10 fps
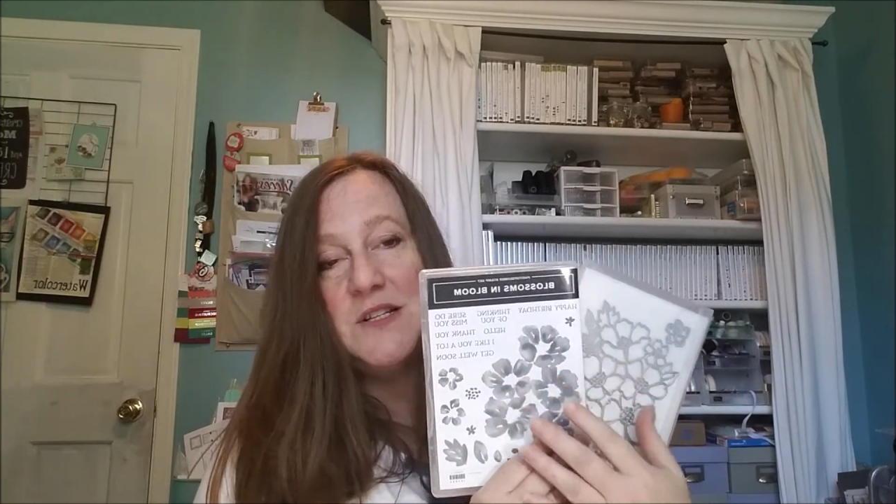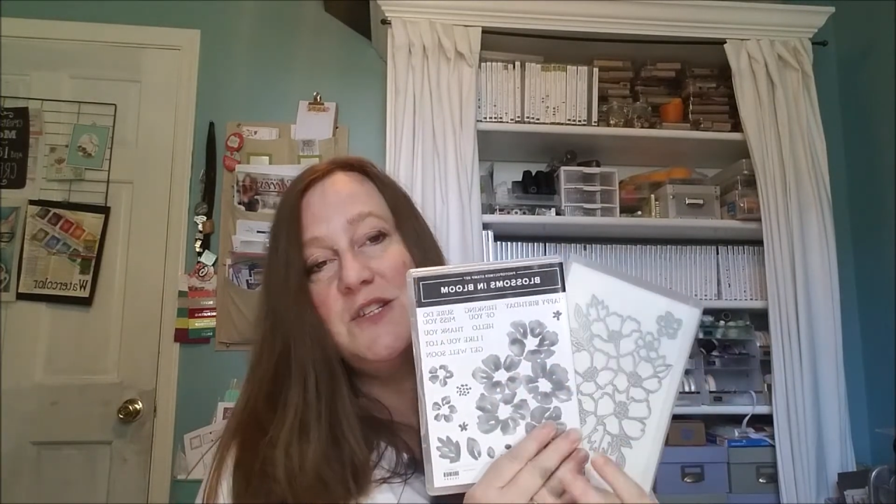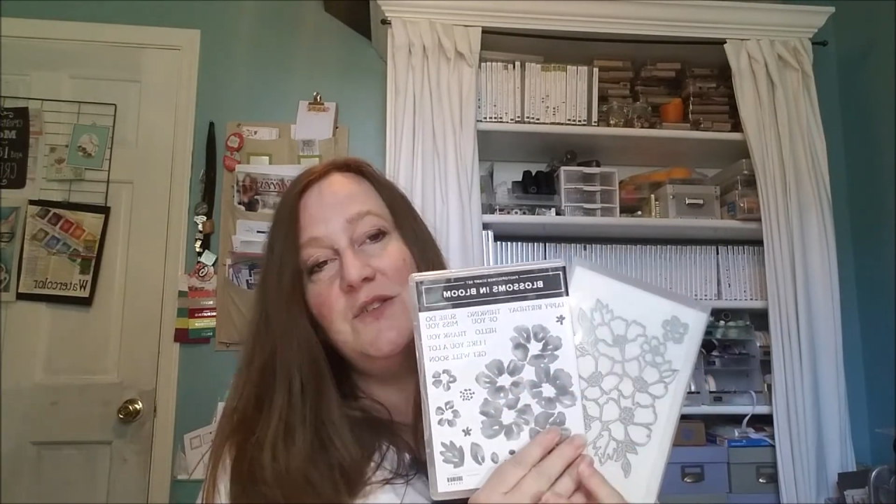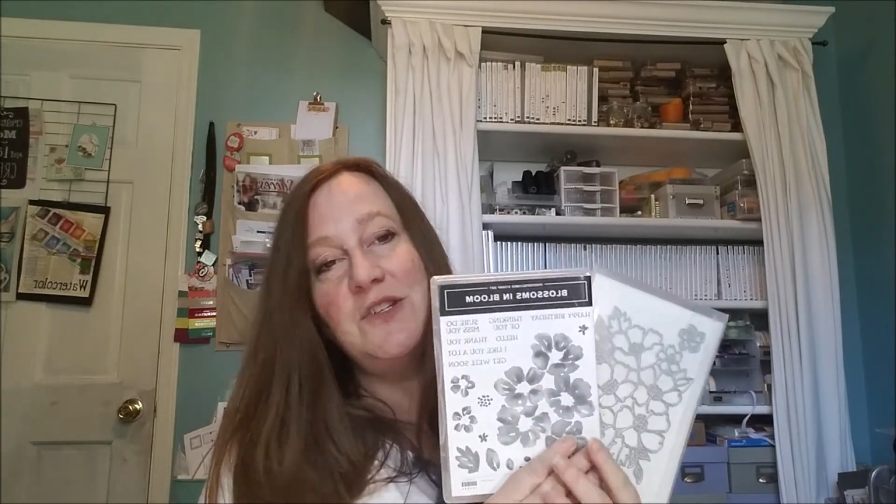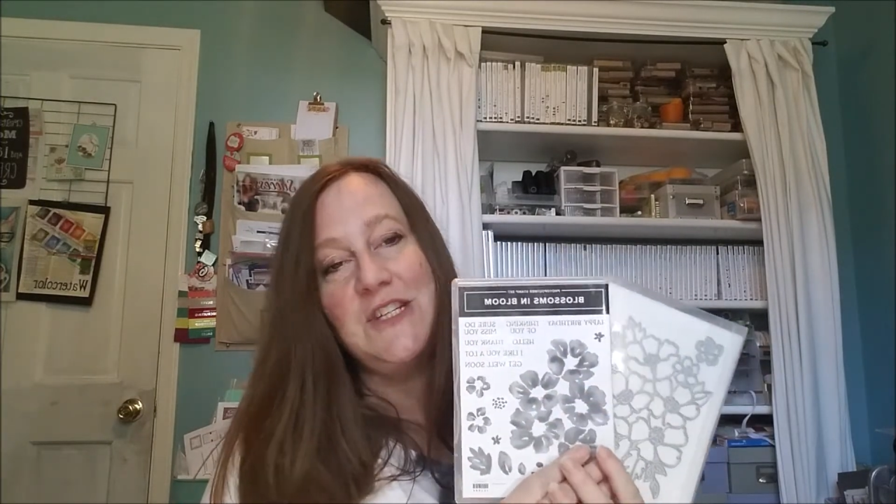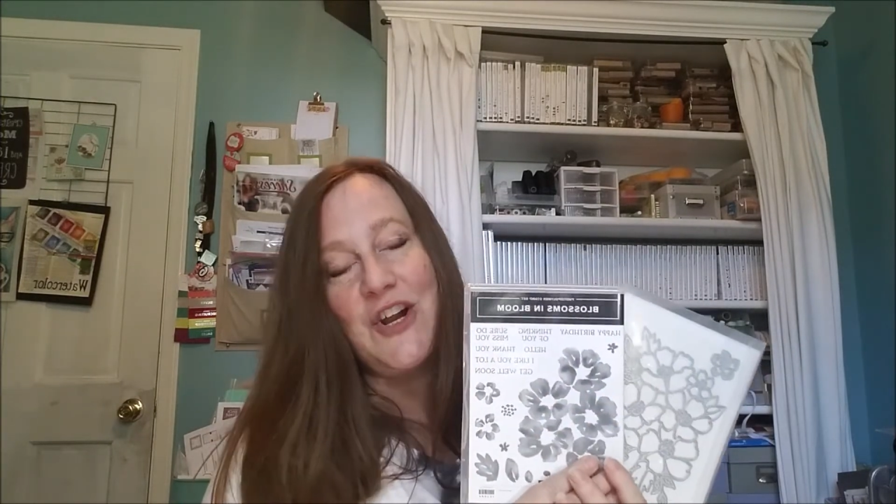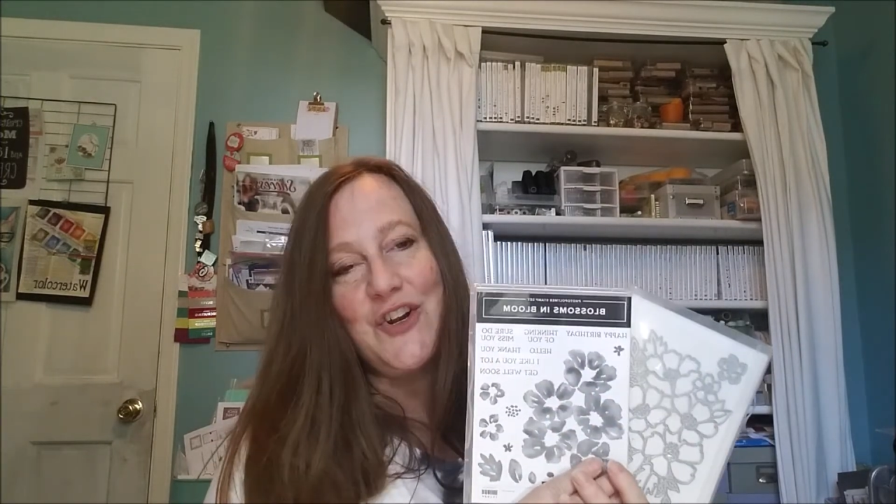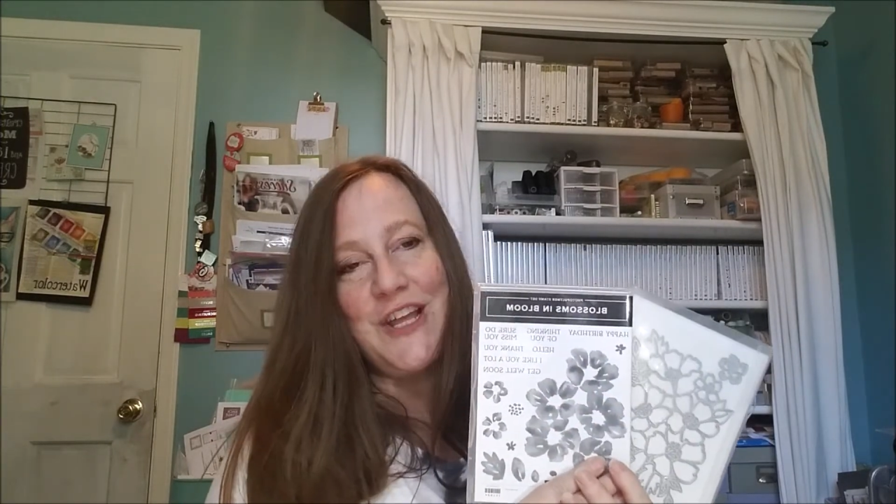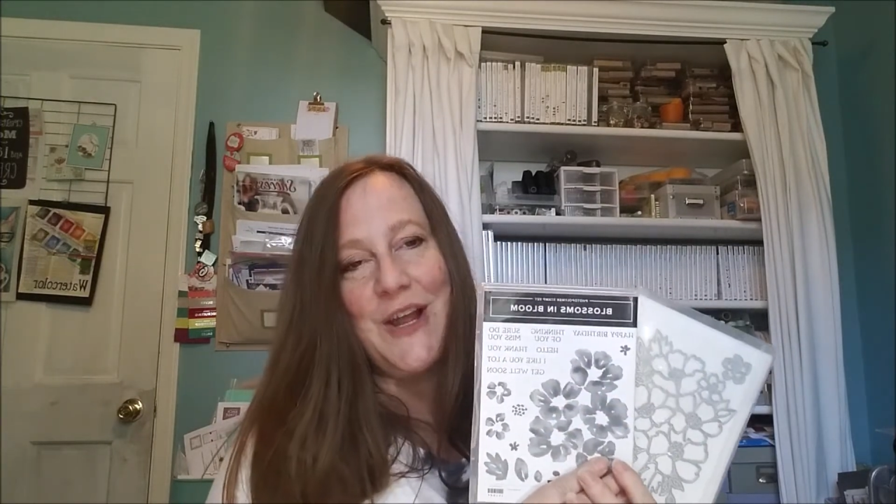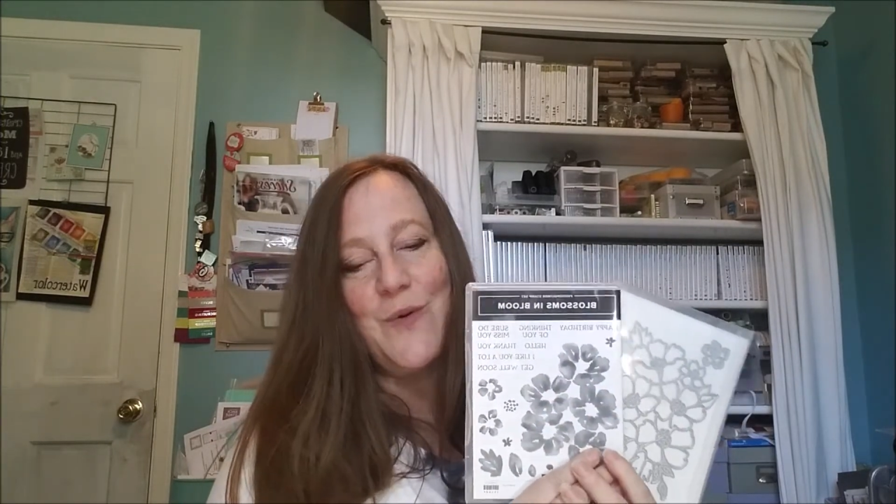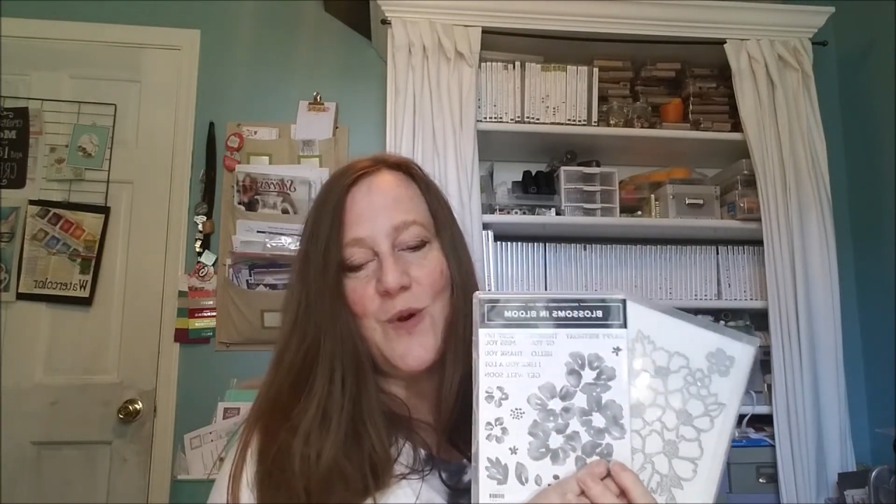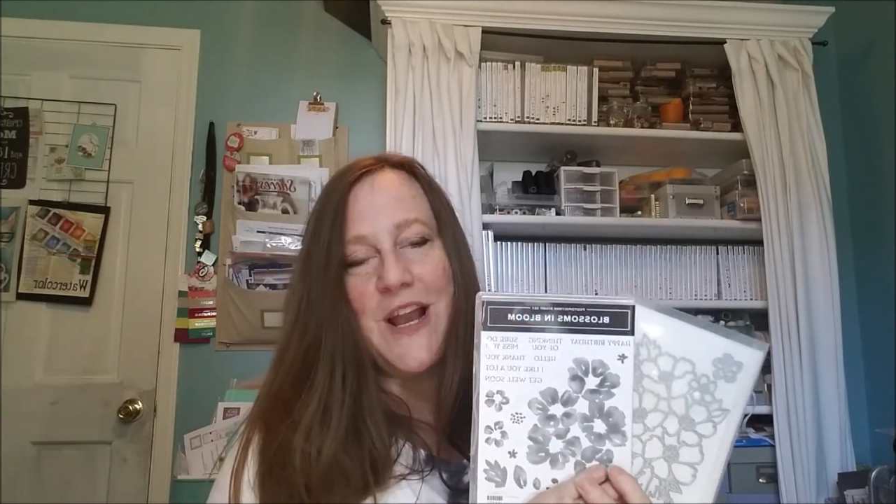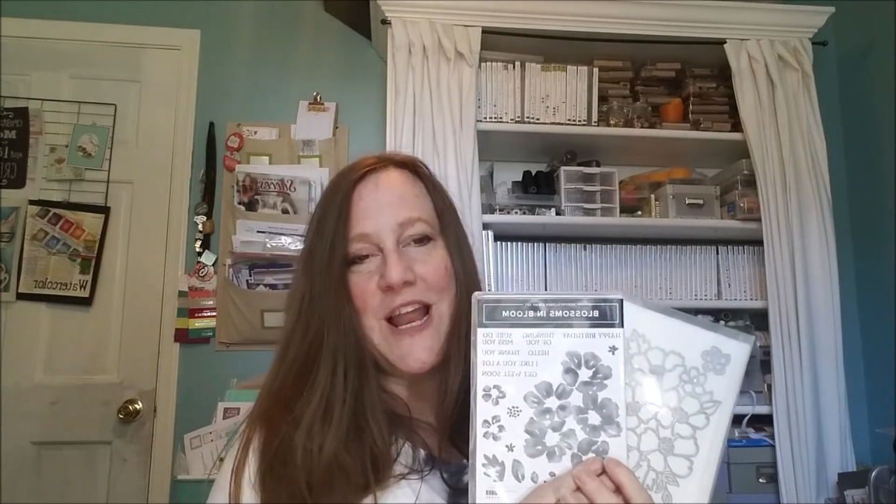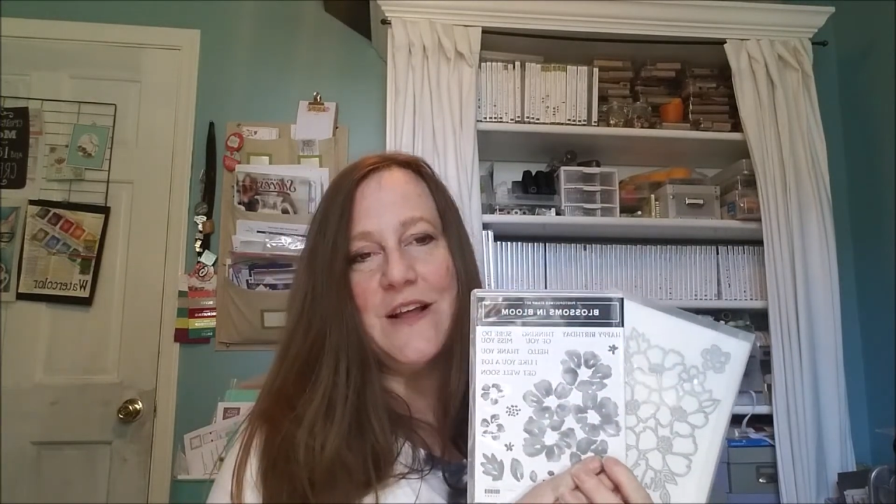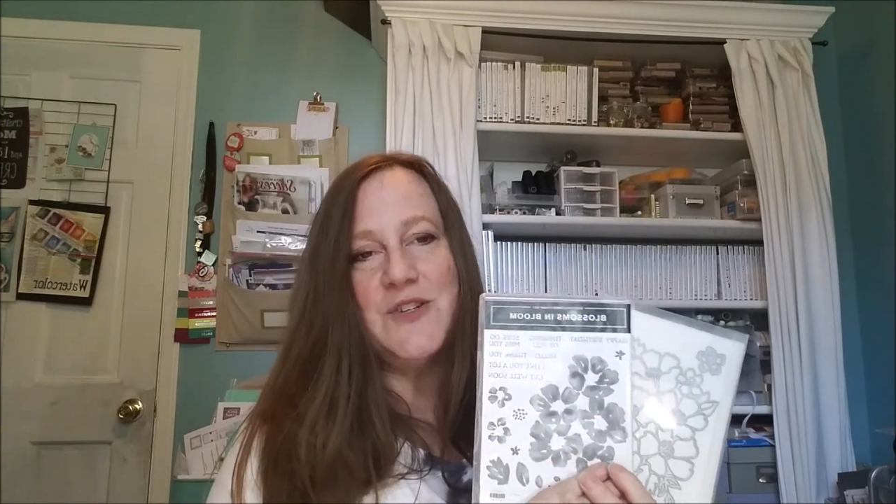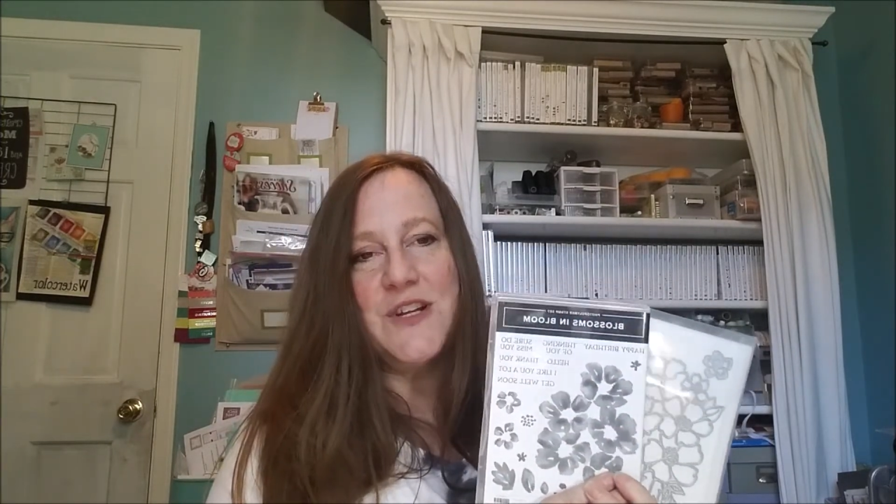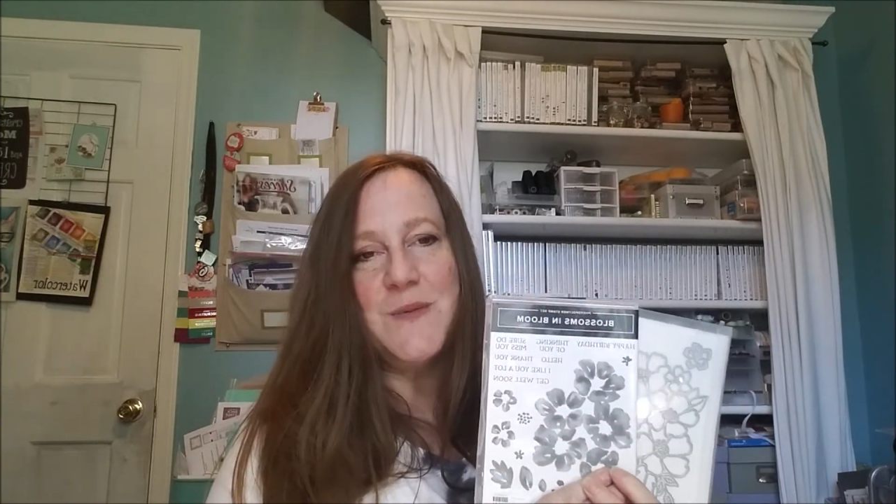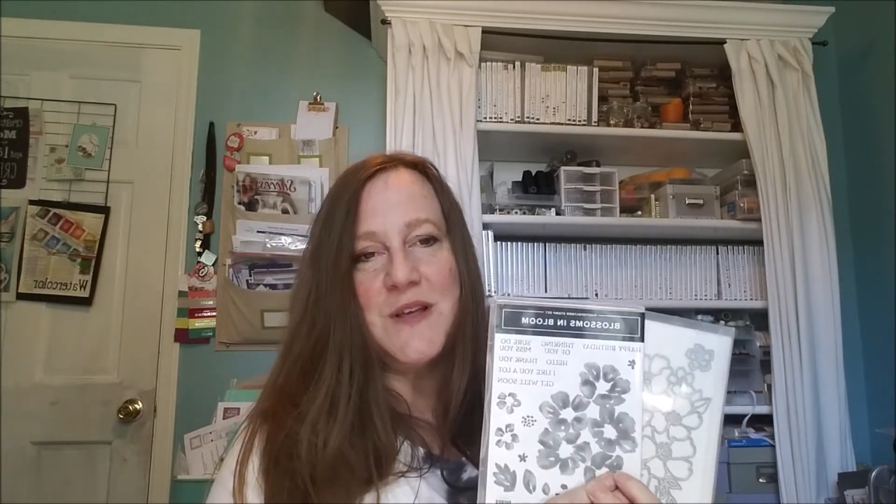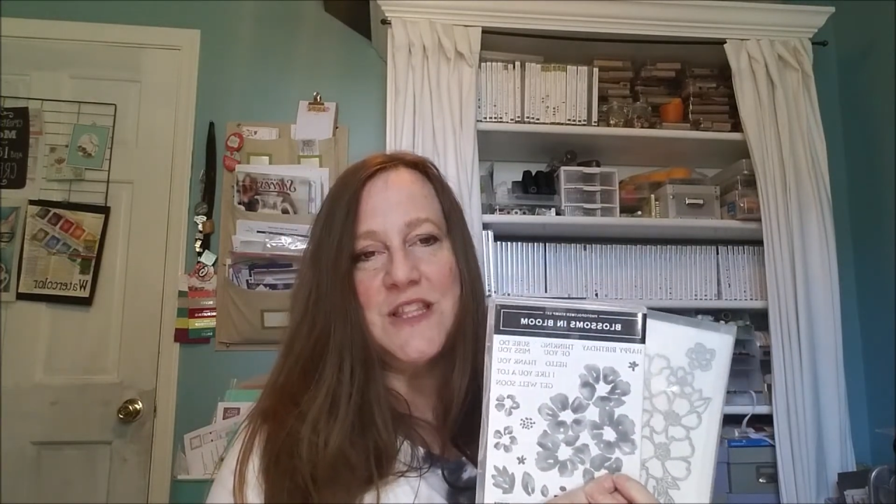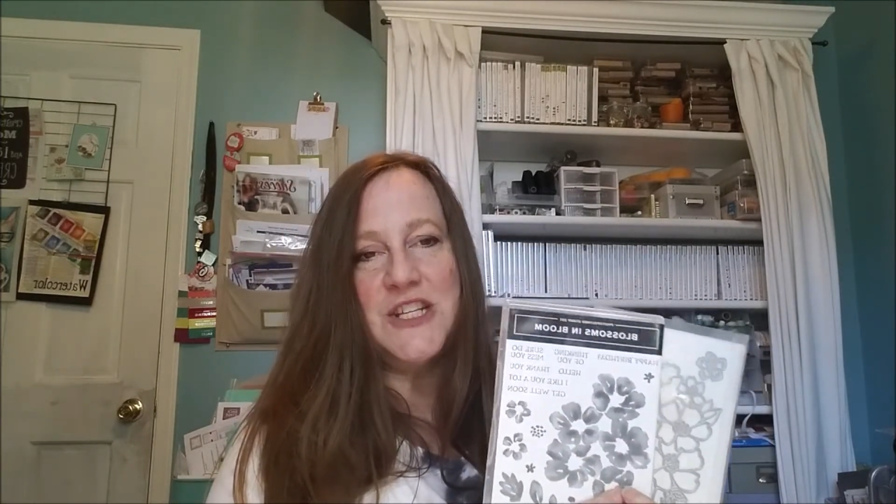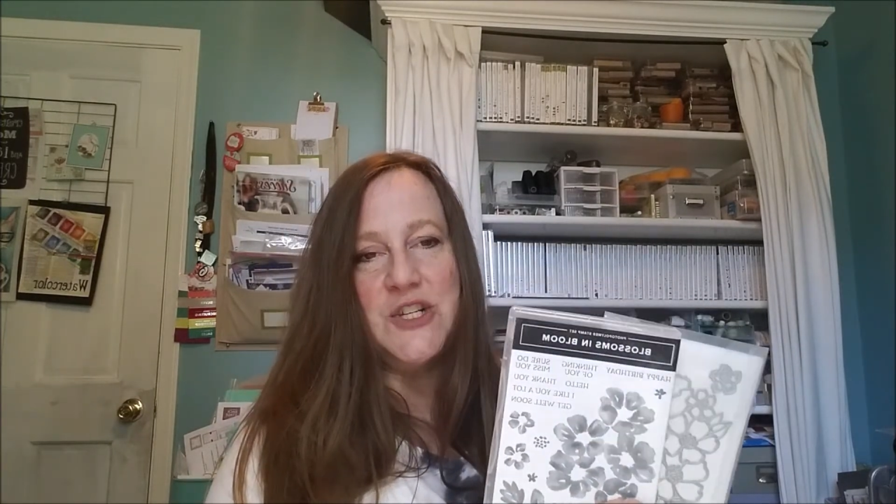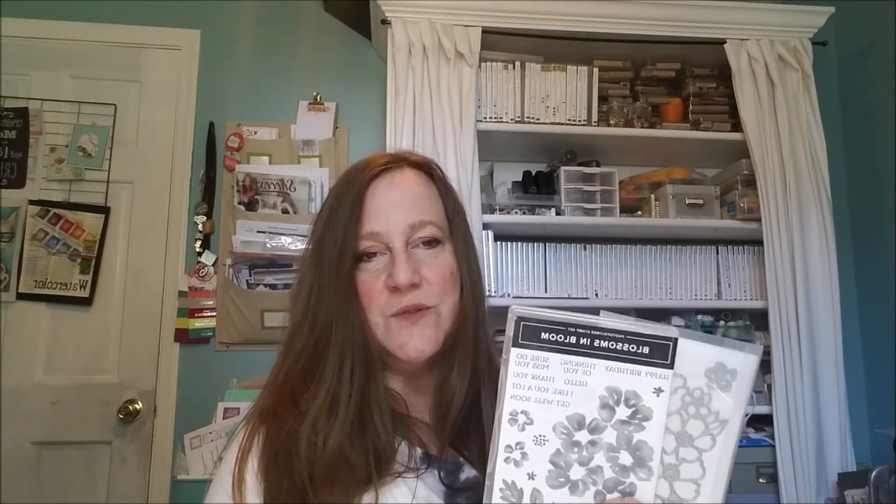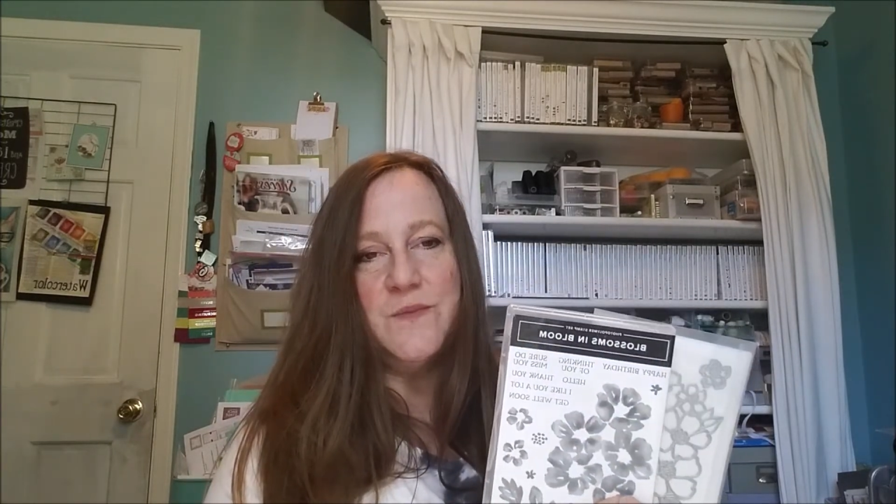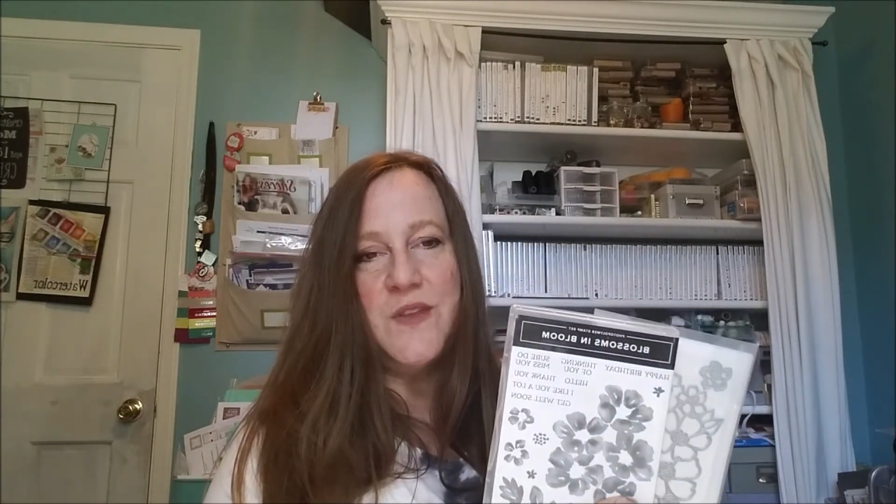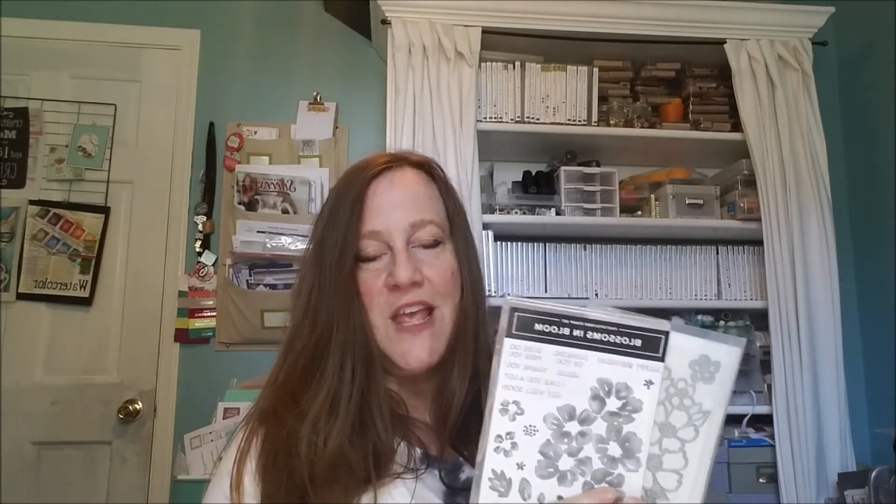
to your starter kit right now during the month of June.